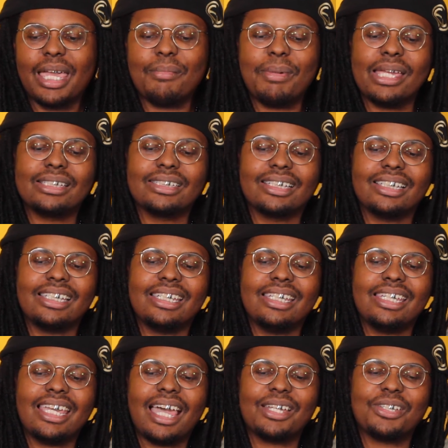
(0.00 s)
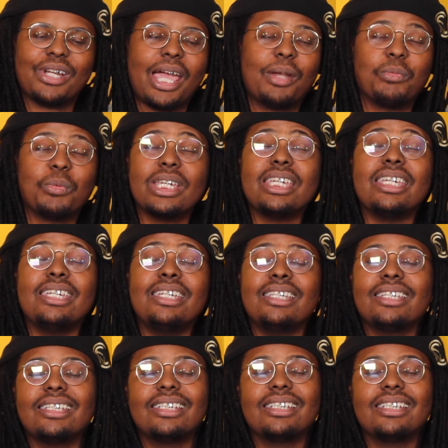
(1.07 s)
basically I tried weed.